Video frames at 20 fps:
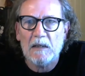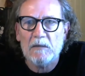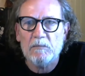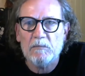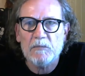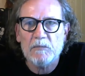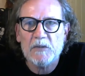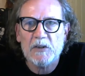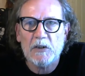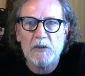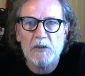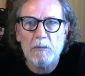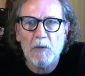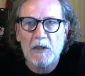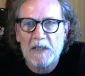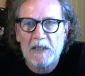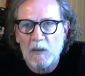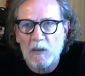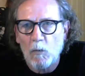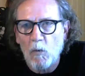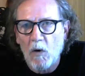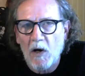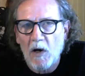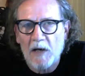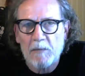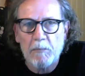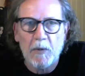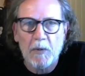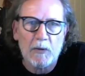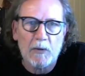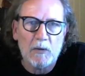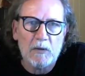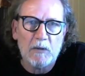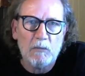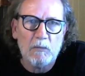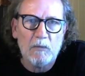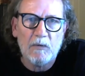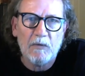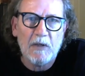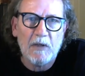so you might get a wine bottle
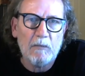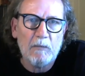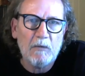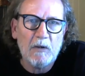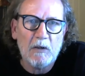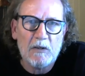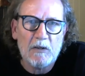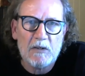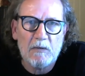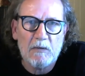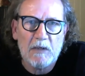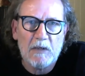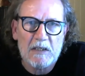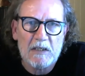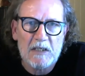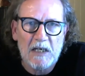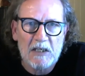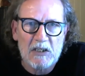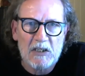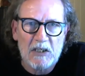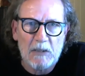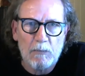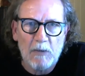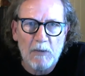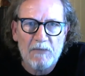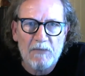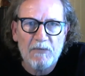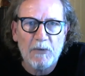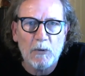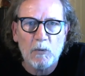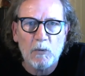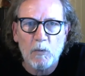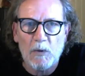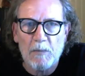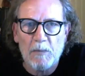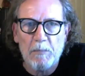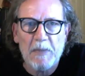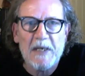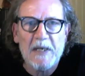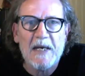that's actually refilled
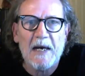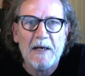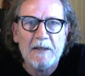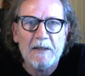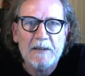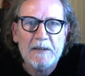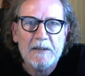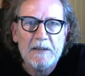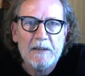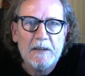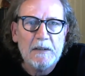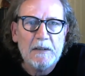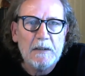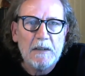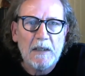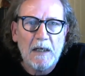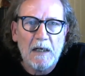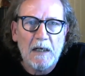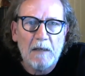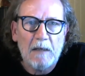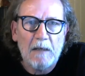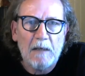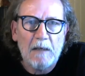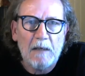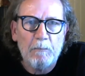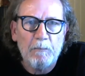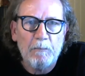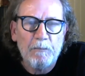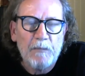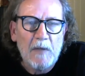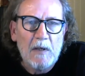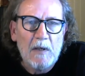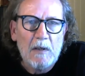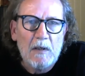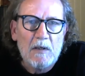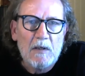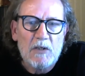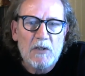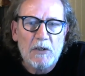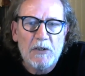with beer.
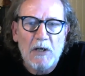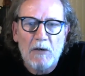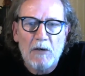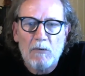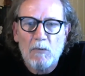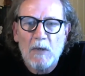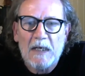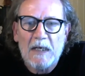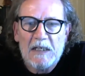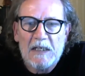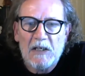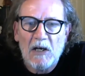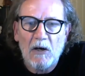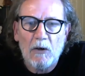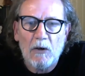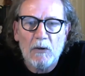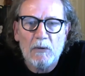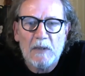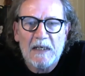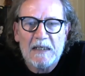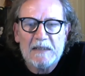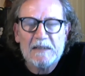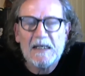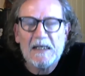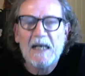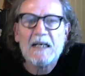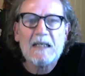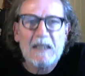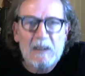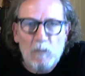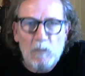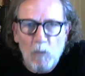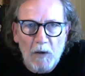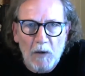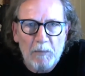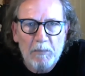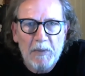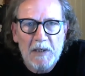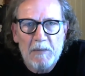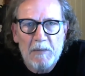So you don't really know exactly
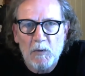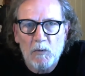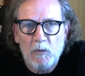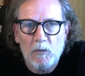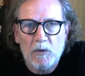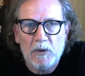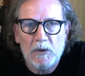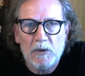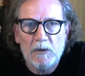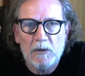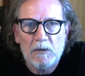what people were